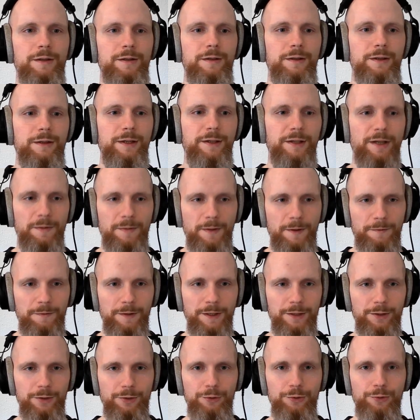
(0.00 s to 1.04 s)
Another thing
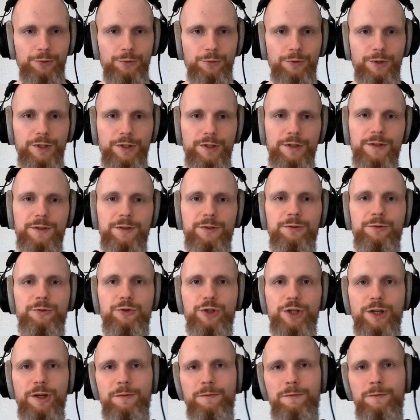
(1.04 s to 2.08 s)
to do is to
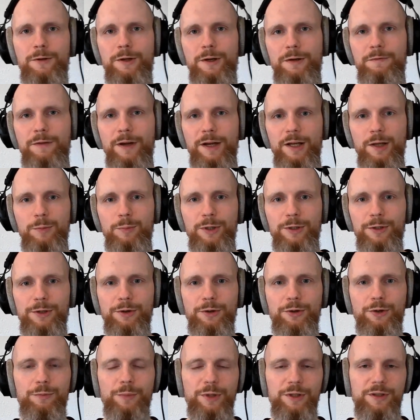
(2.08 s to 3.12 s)
check for available
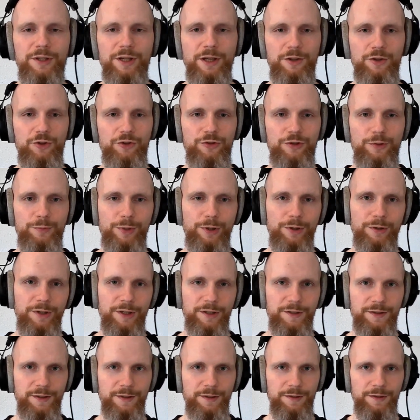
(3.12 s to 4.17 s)
documentation about
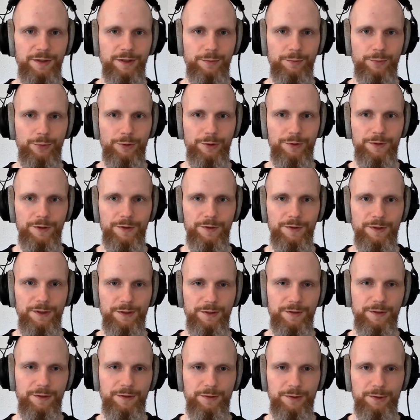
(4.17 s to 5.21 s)
existing processes
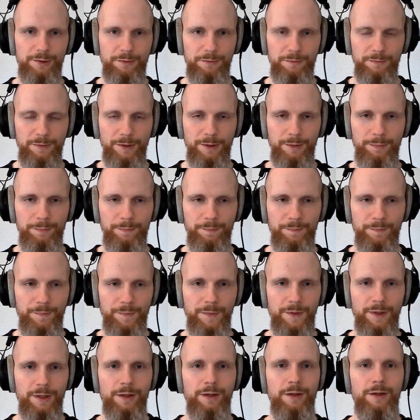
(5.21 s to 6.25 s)
and software.
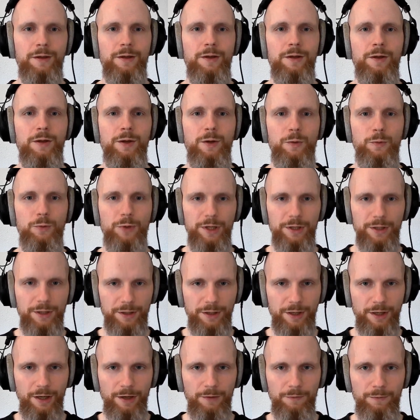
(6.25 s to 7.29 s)
Read it
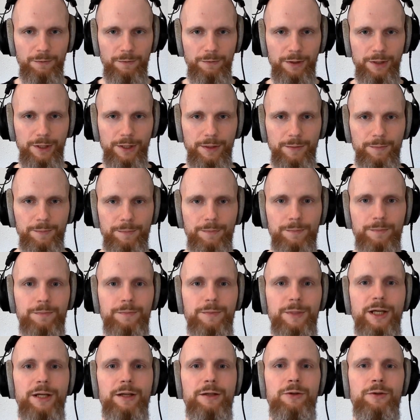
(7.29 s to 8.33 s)
carefully
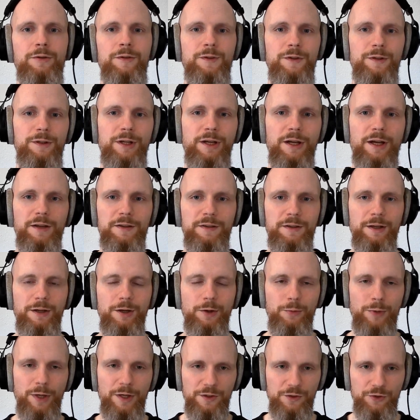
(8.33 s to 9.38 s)
and consider asking
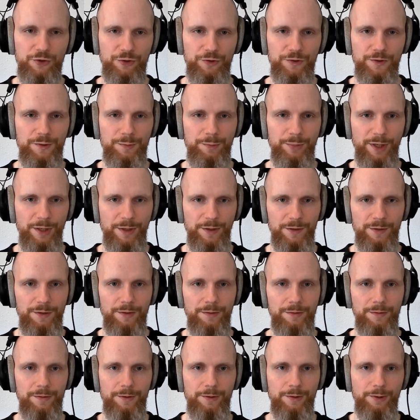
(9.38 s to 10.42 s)
questions based on
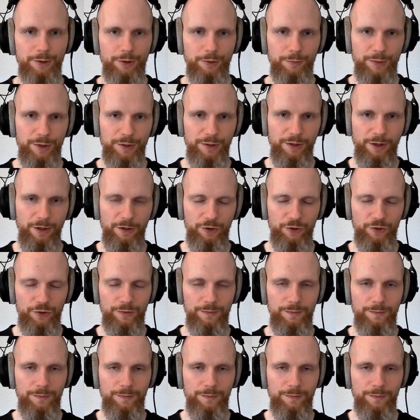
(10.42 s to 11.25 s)
the documentation.